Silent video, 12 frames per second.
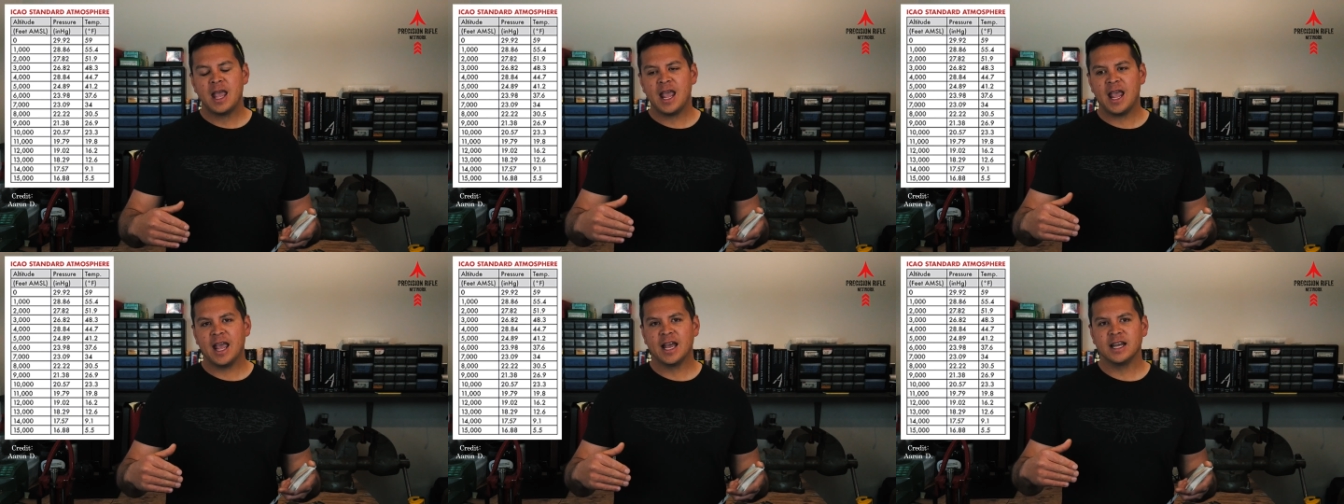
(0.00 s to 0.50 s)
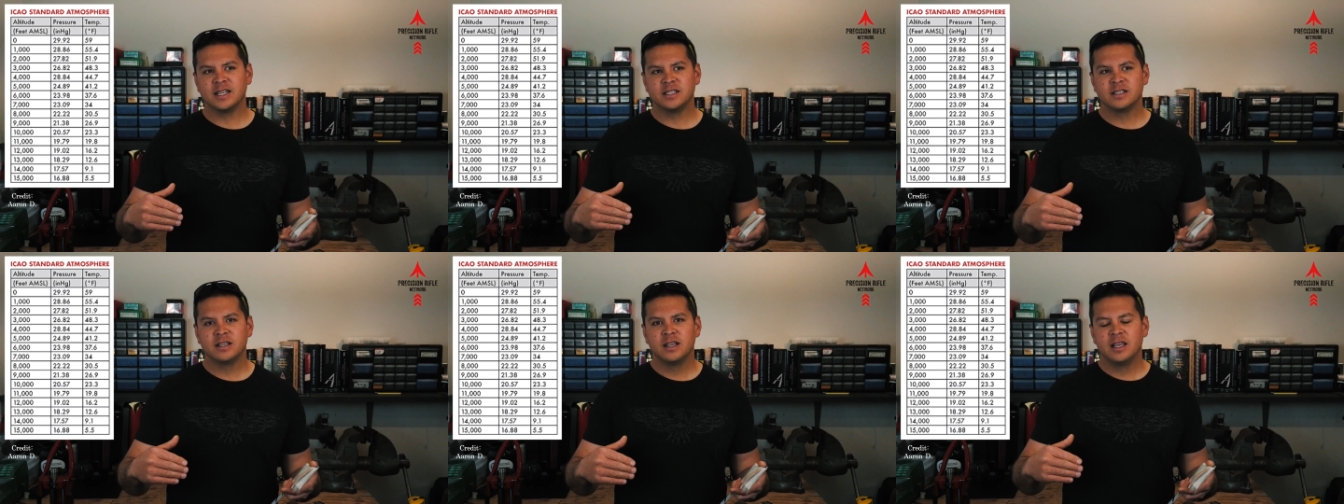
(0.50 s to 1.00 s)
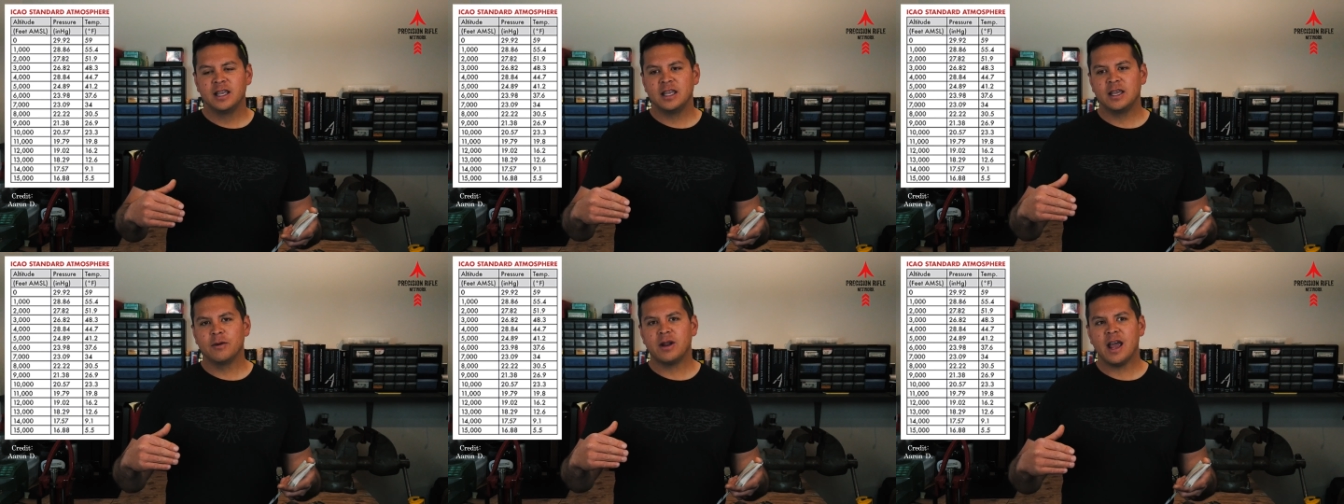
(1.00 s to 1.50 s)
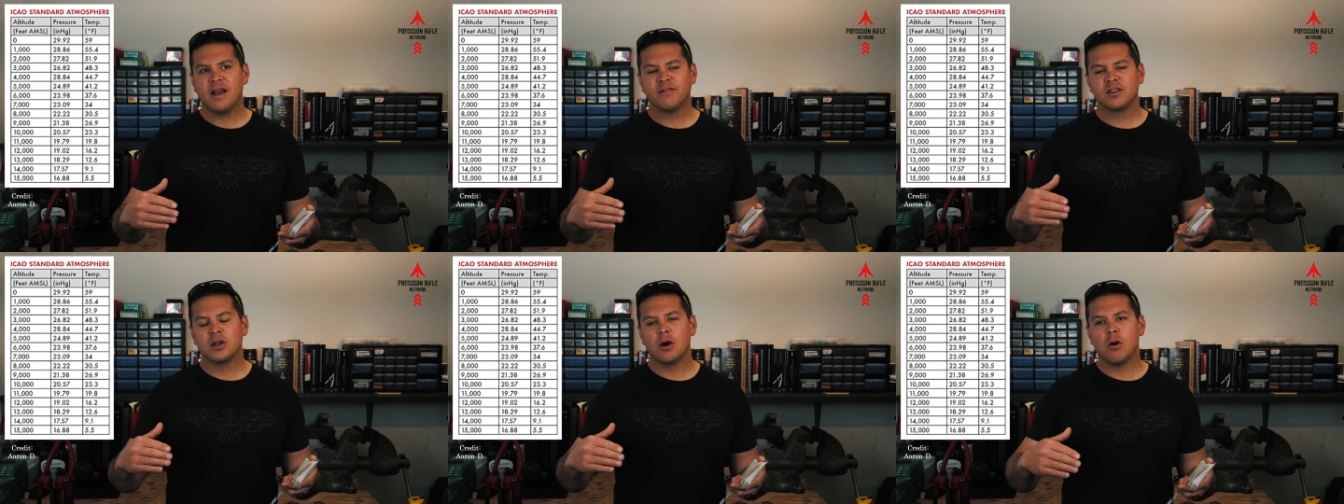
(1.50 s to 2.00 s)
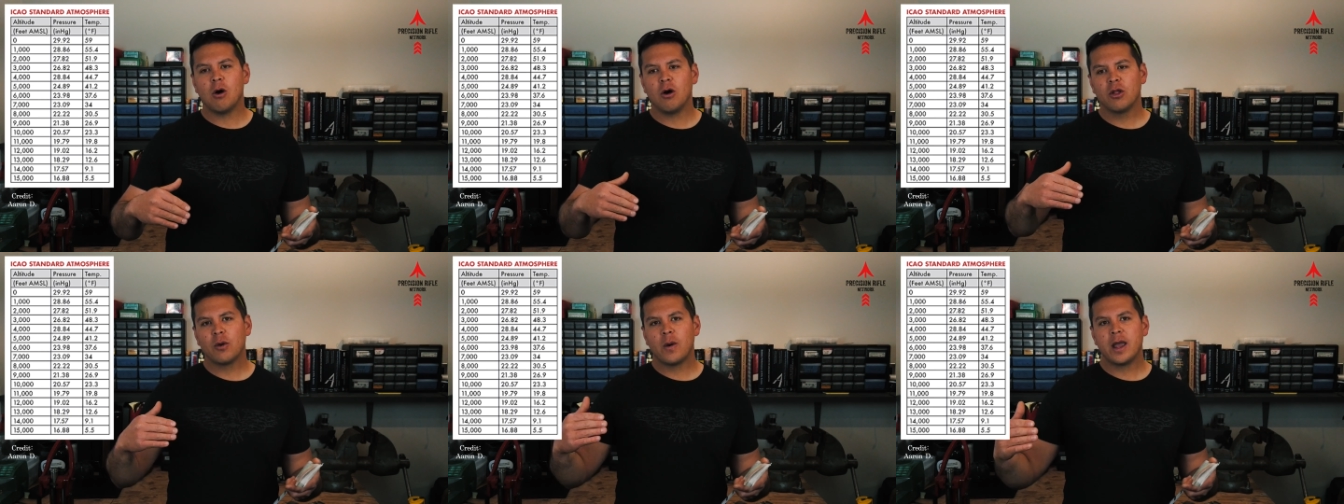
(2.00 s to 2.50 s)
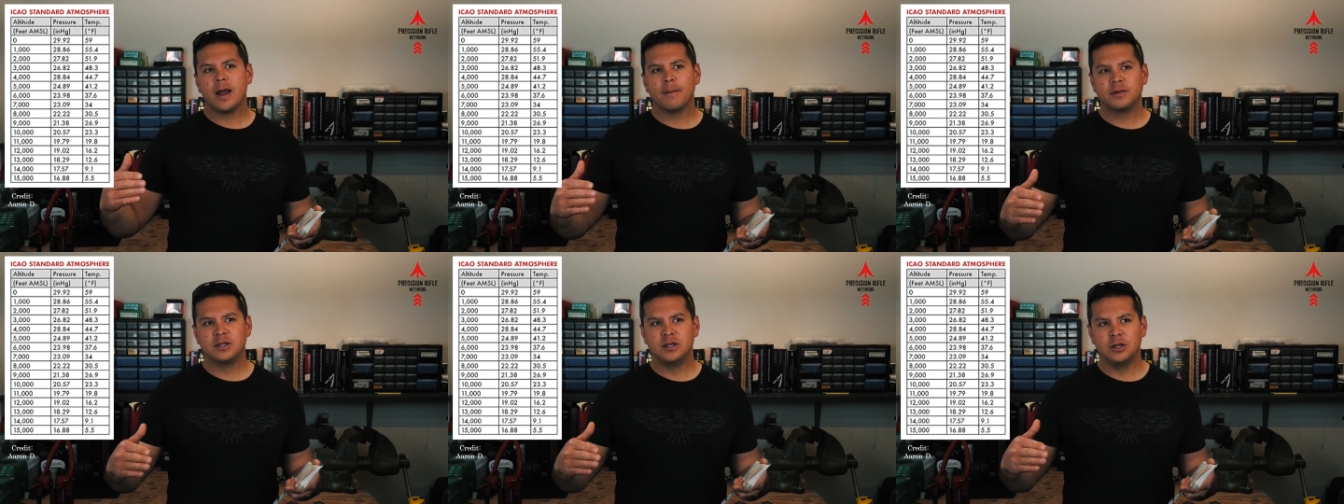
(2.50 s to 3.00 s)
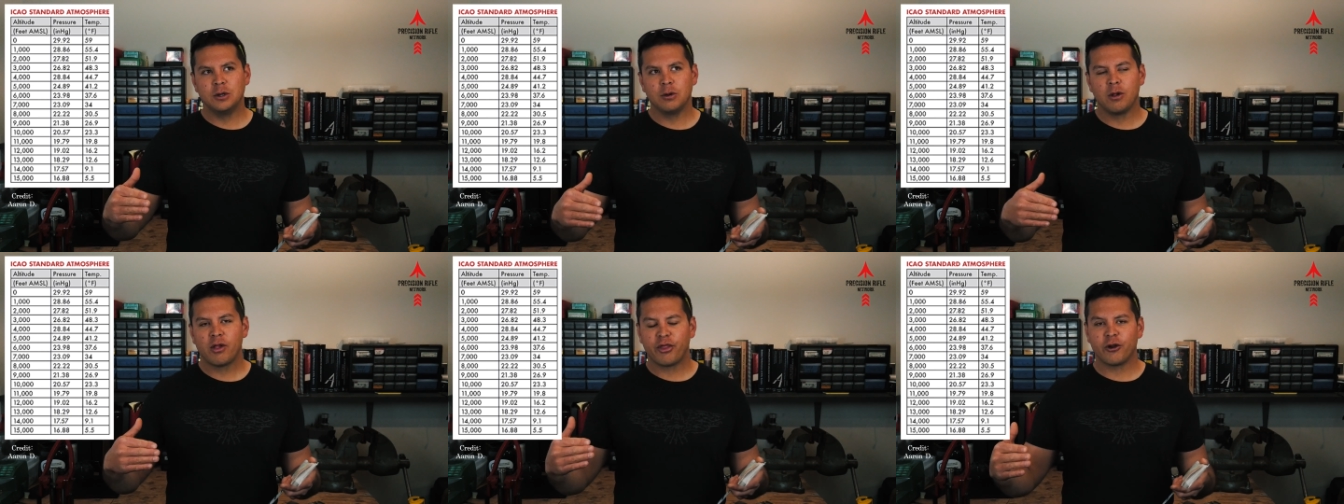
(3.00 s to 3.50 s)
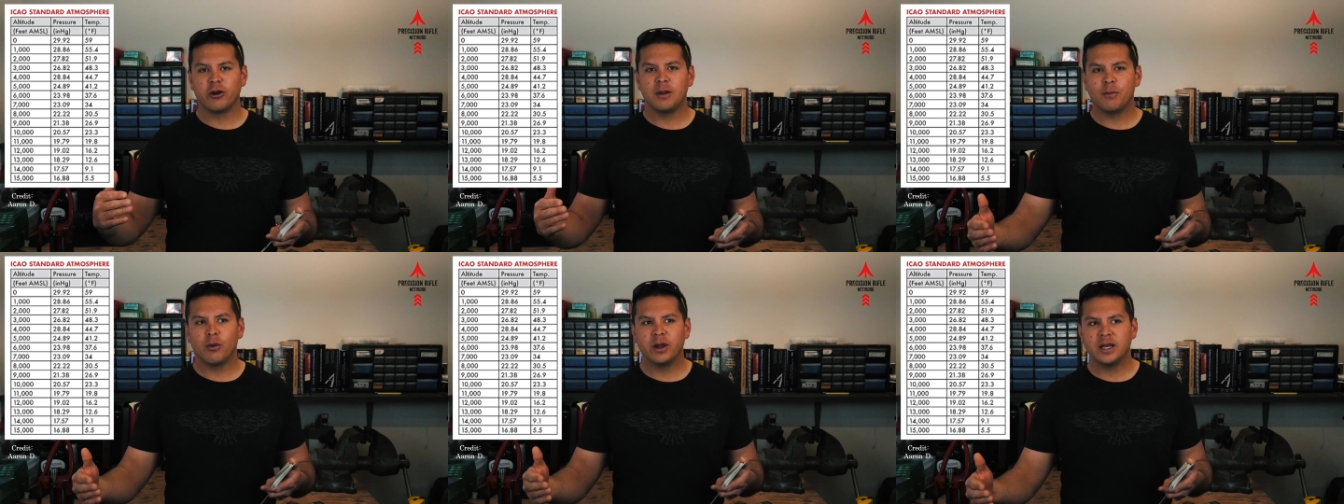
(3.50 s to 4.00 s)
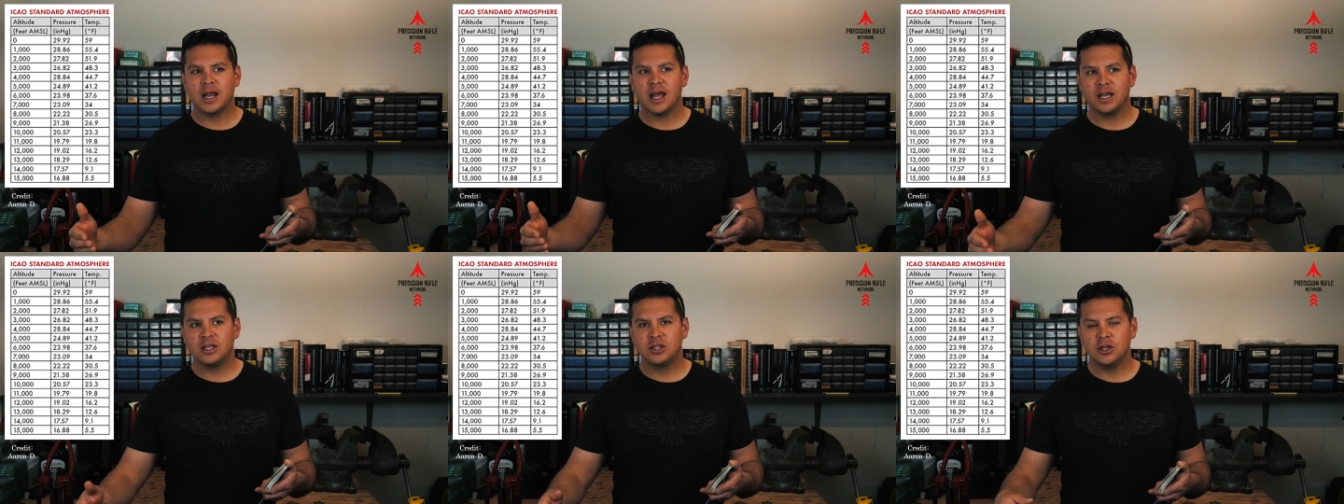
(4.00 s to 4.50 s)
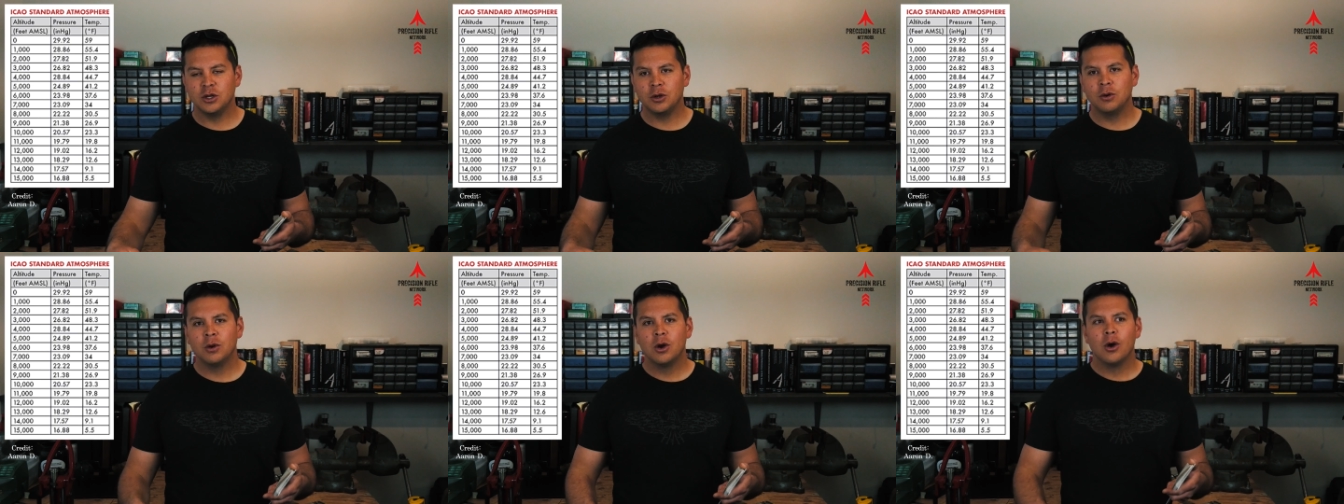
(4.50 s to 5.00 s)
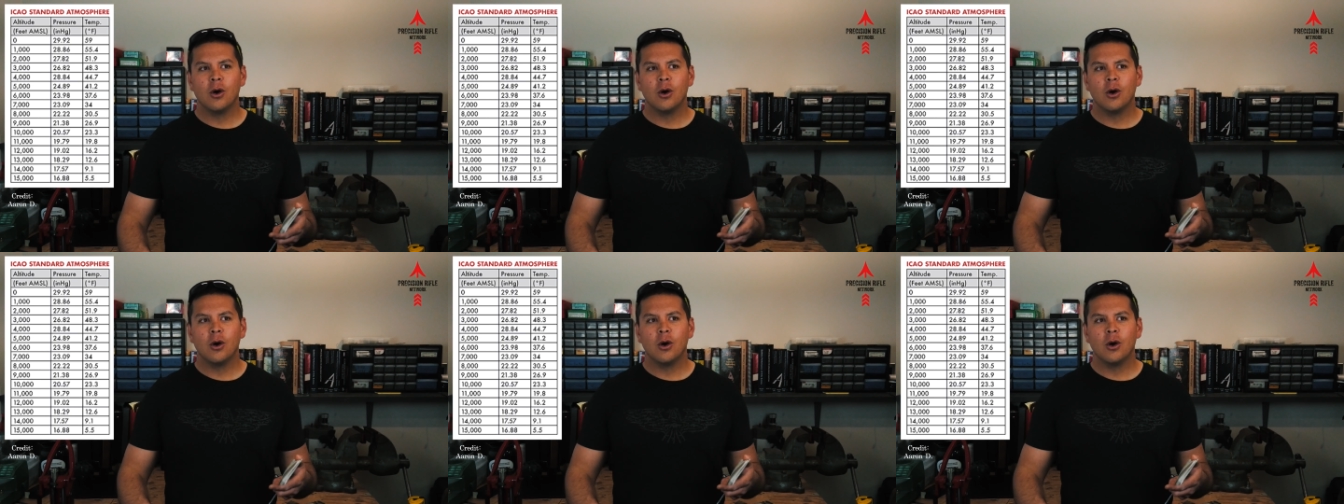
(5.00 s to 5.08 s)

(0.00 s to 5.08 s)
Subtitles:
and it would have to go all the way up to 30.92